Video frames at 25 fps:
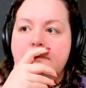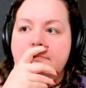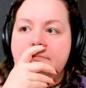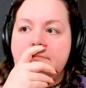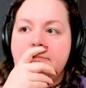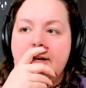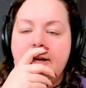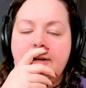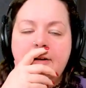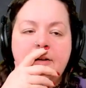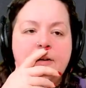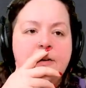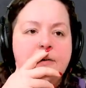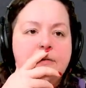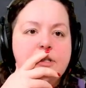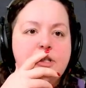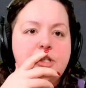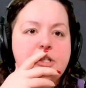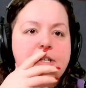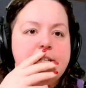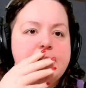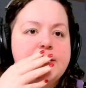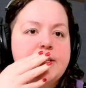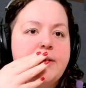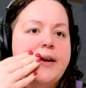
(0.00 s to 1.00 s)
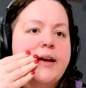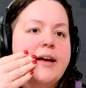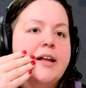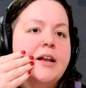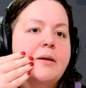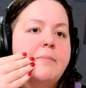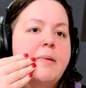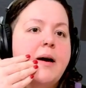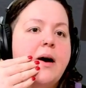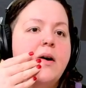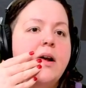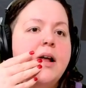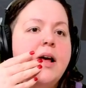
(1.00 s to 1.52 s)
I don't know what she's going on
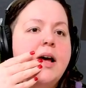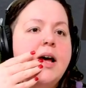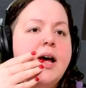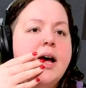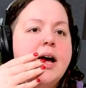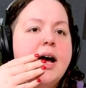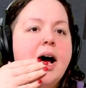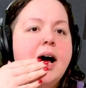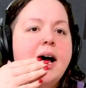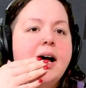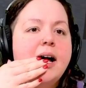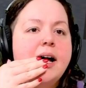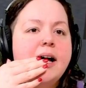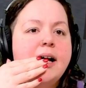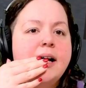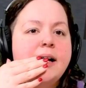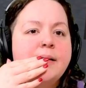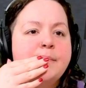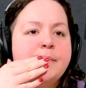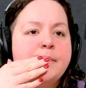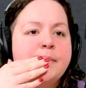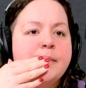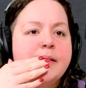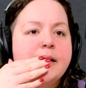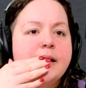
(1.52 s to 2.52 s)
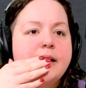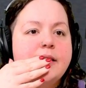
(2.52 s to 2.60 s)
about. Um,